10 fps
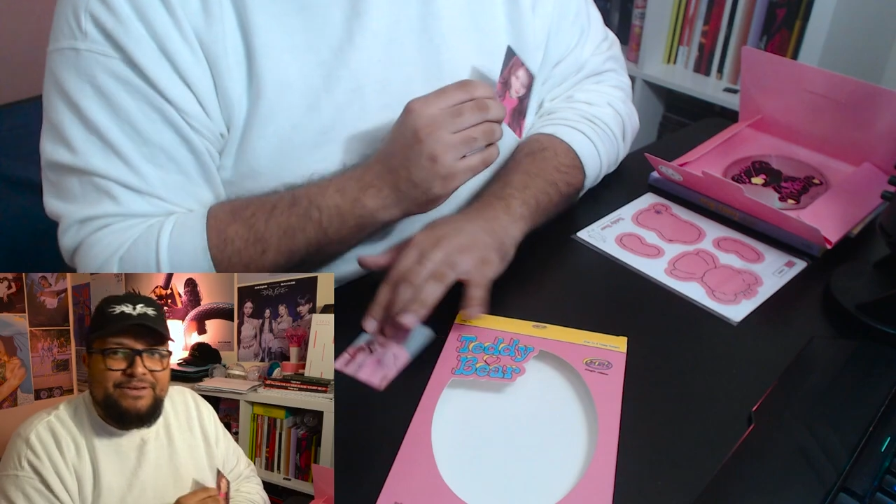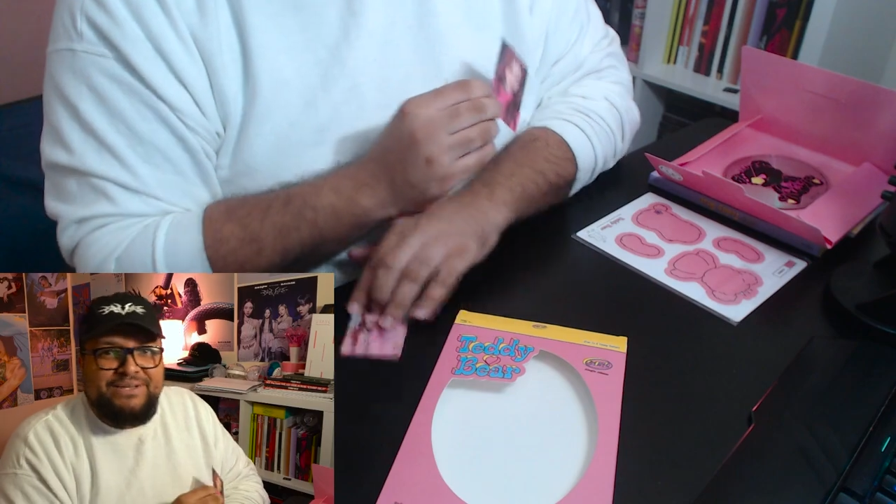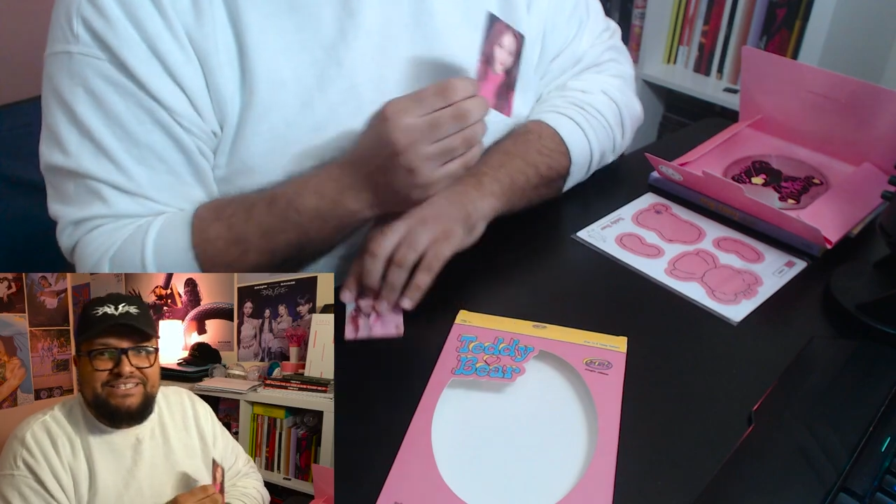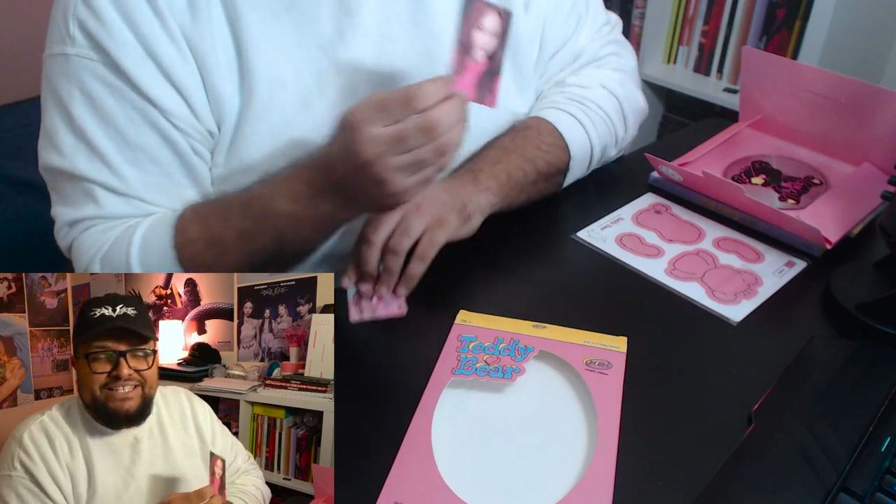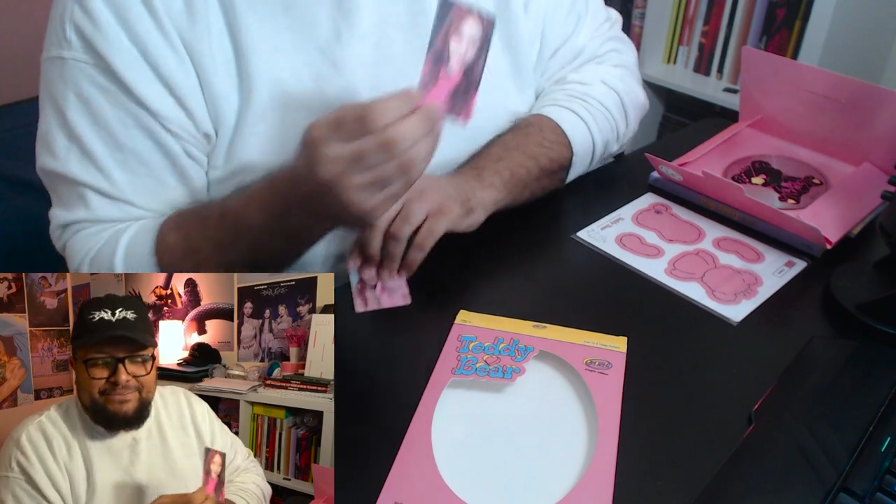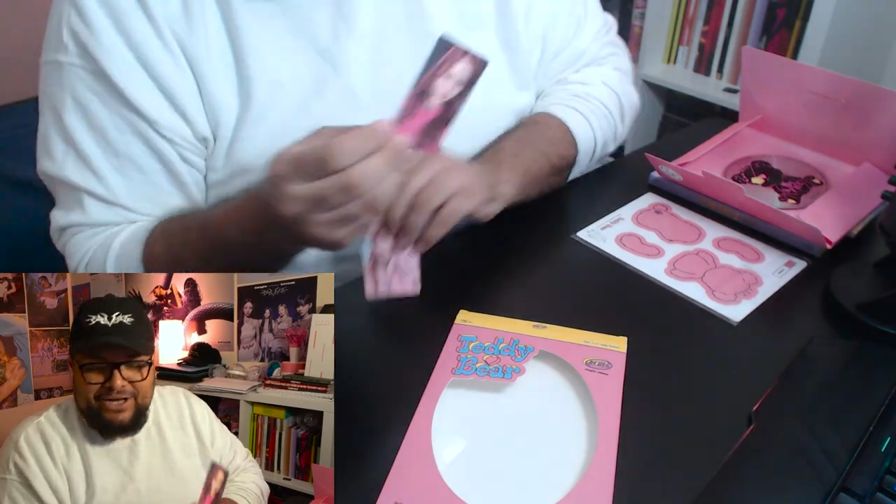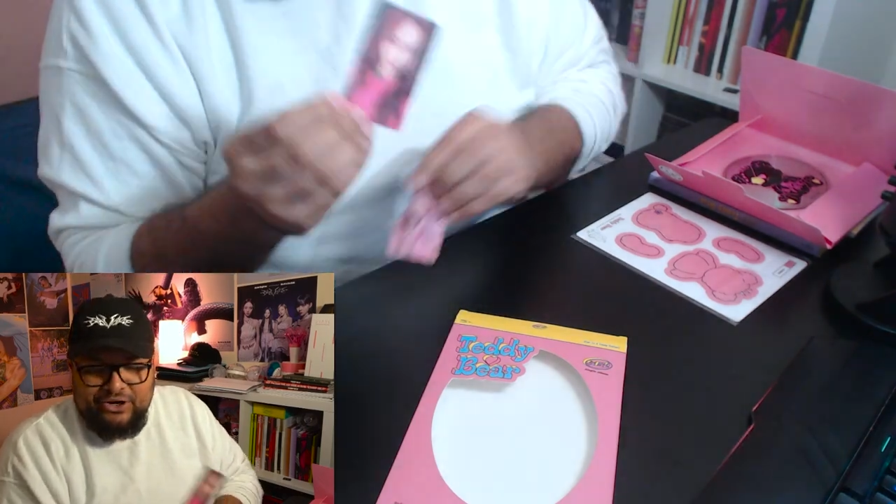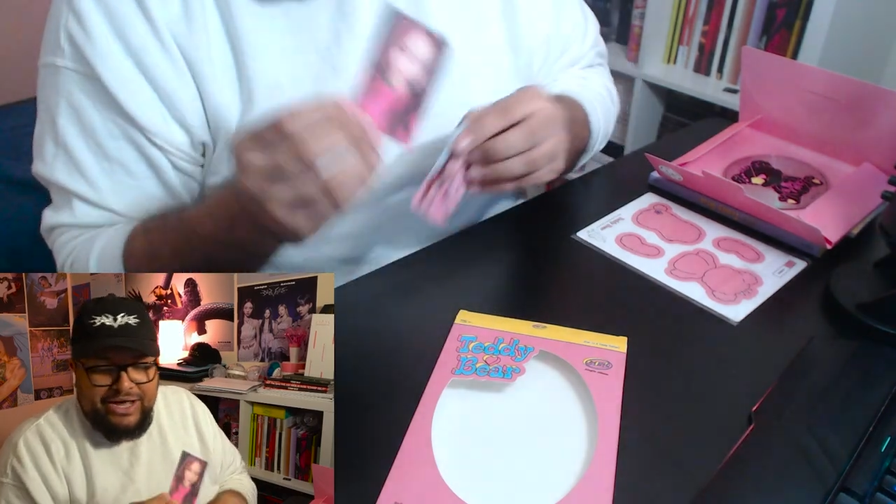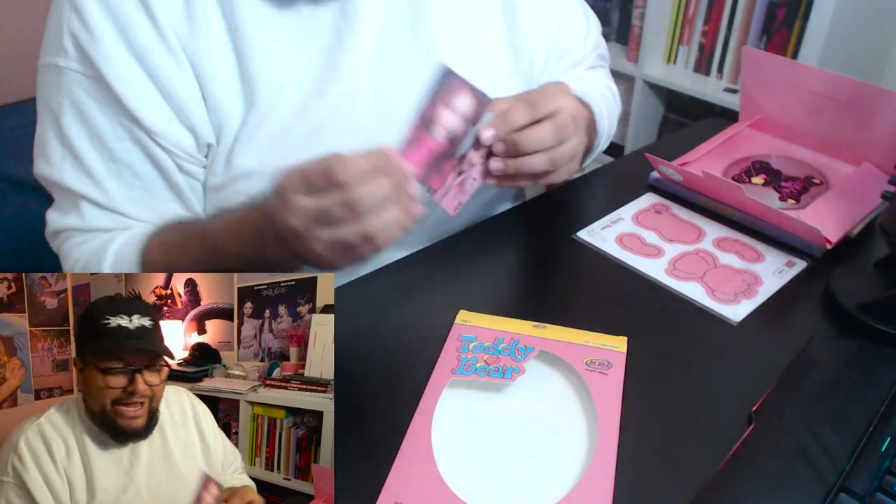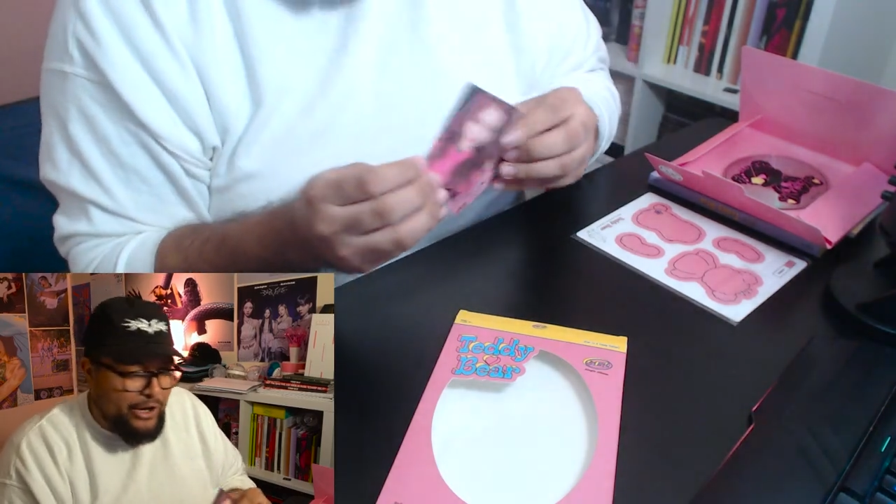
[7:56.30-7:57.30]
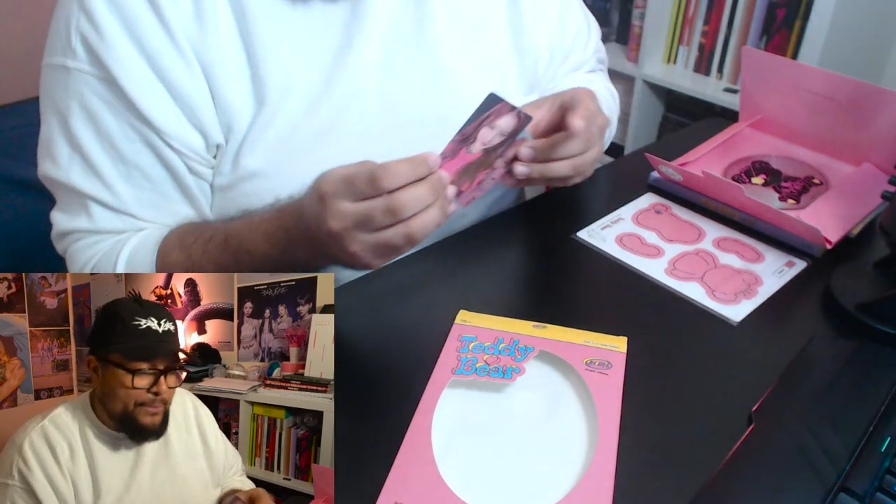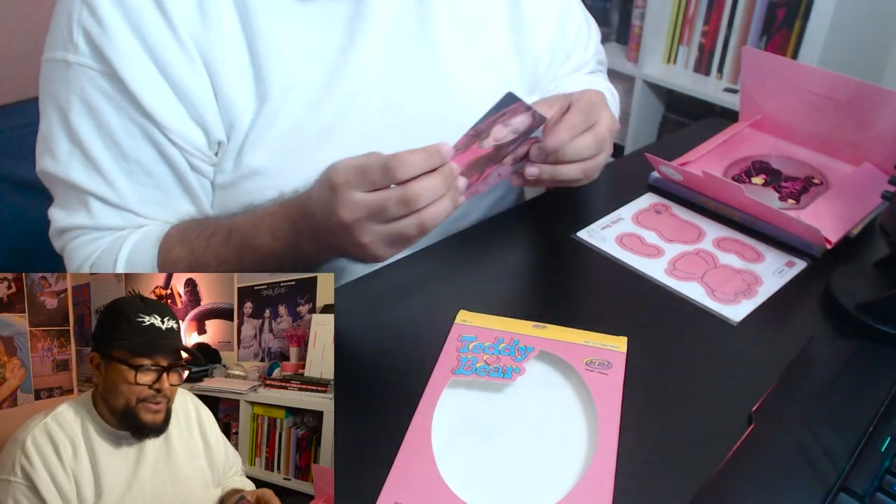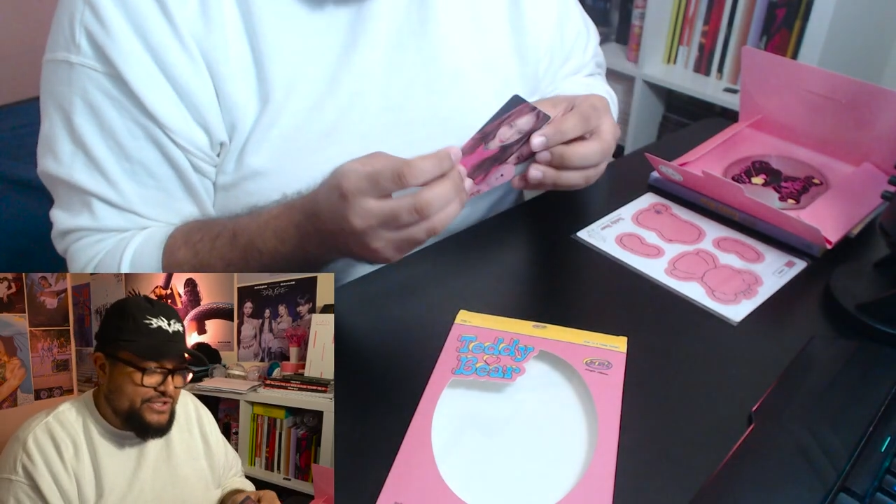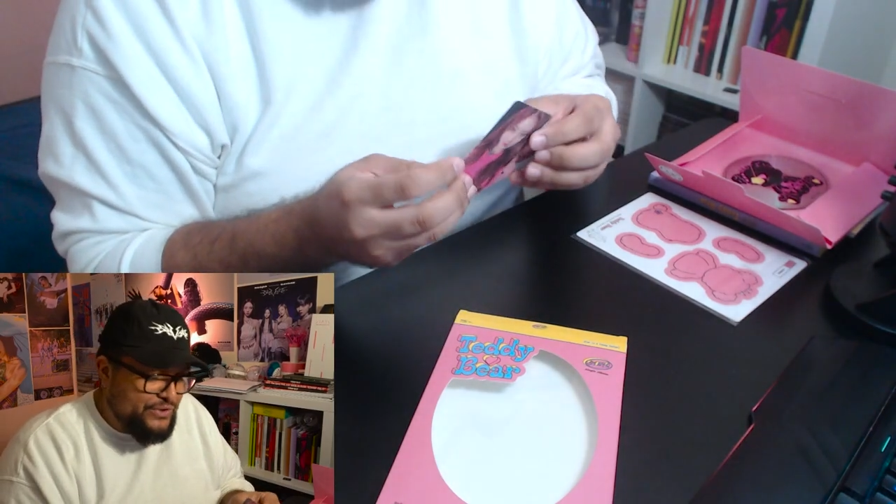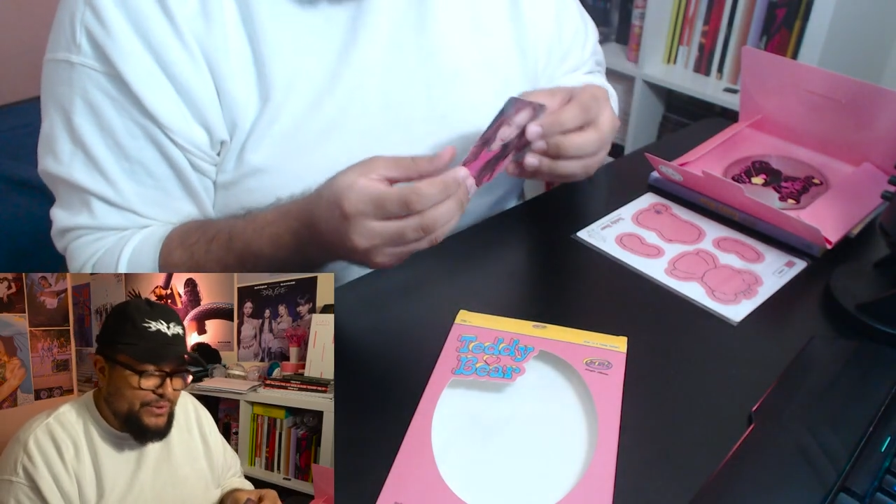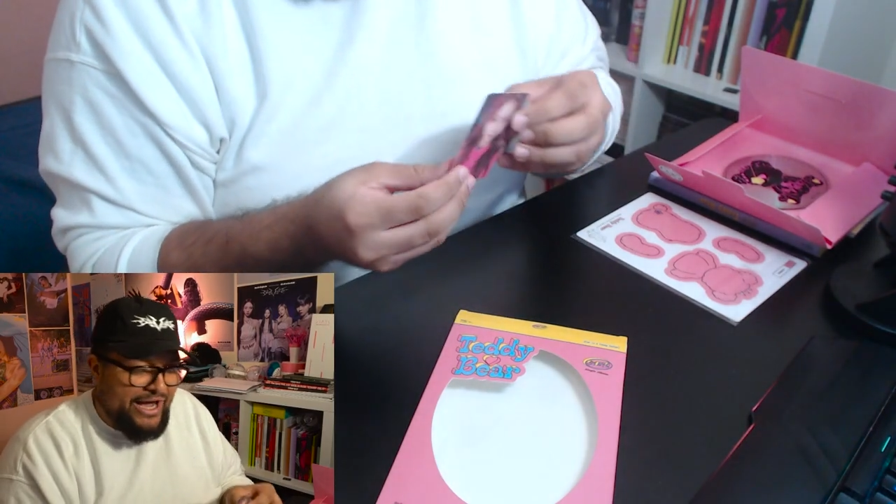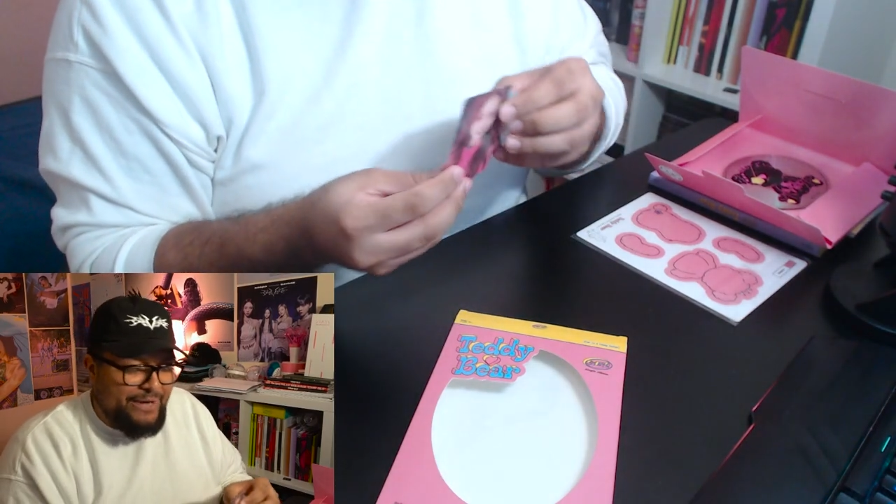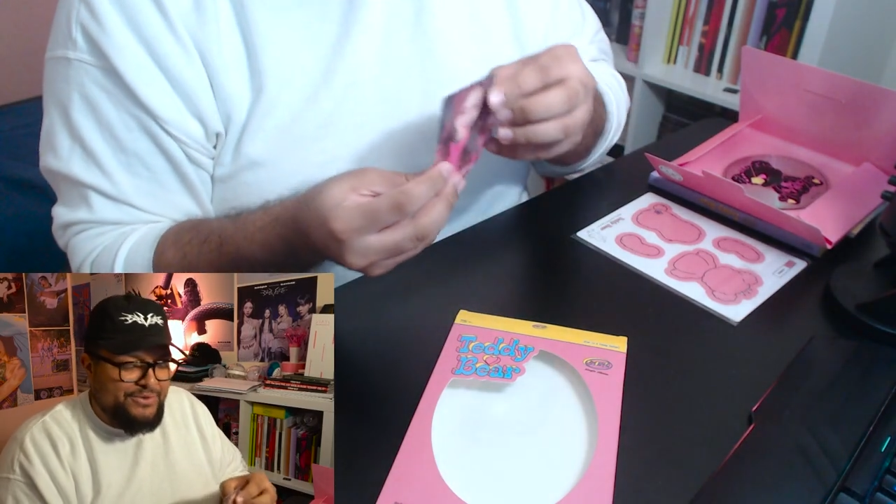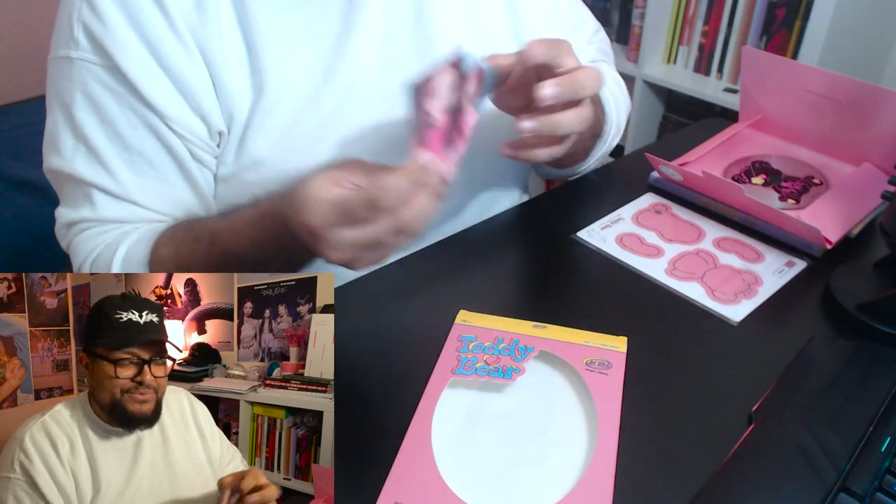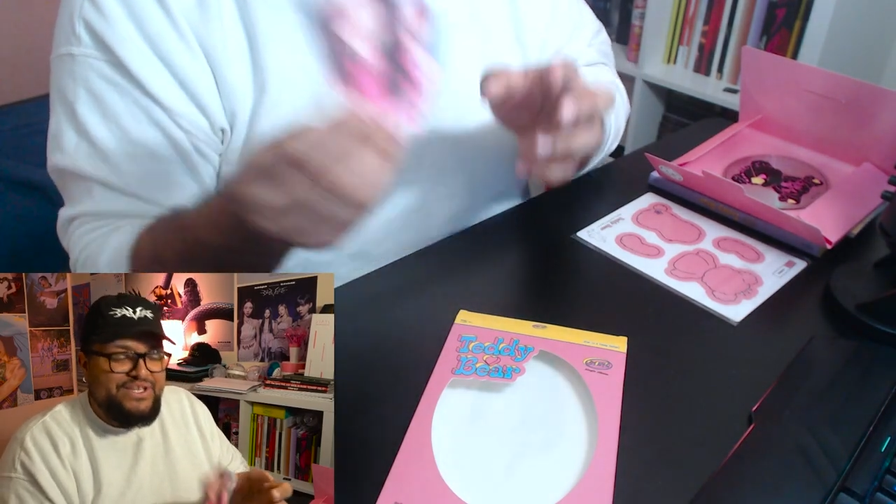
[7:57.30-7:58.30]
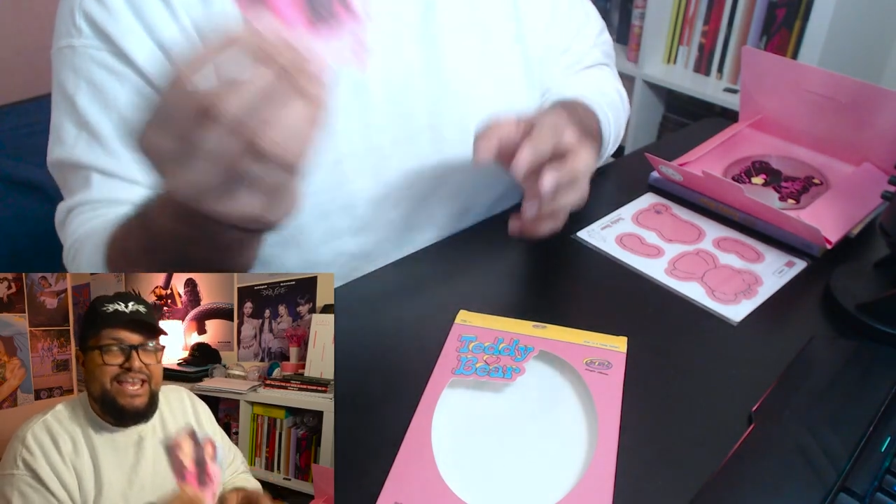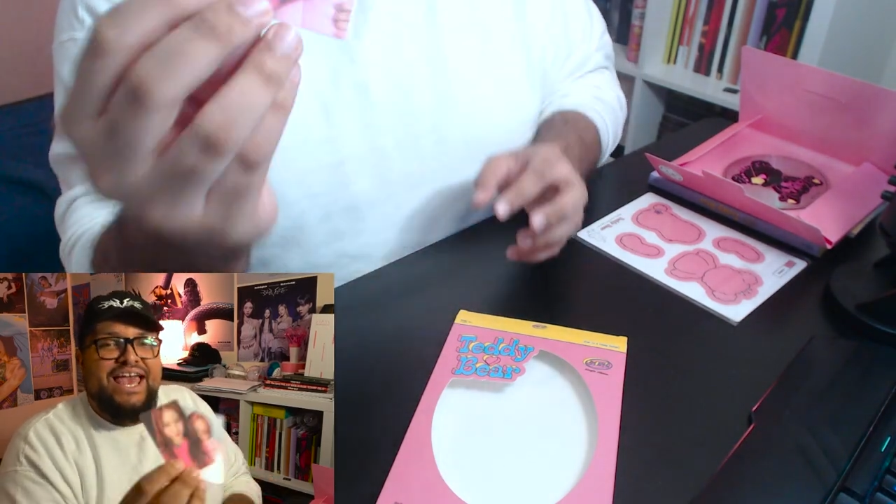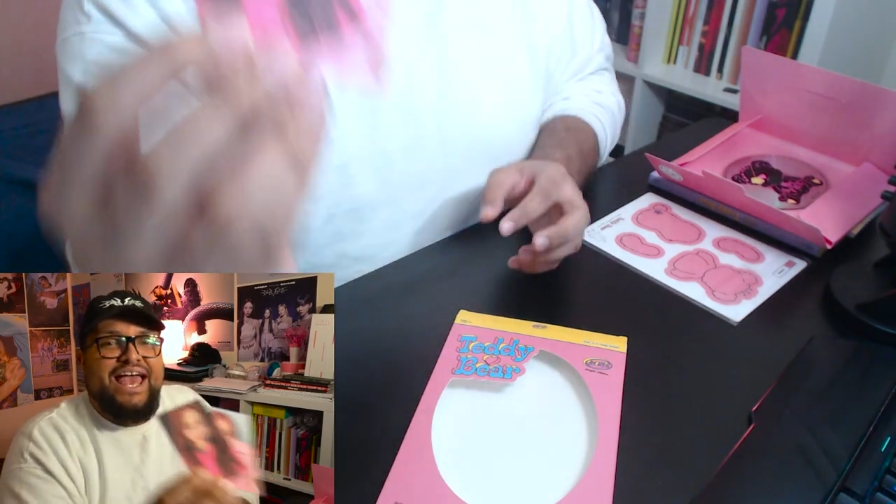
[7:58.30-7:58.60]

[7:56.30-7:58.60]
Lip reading: made a big deal about. I opened two albums.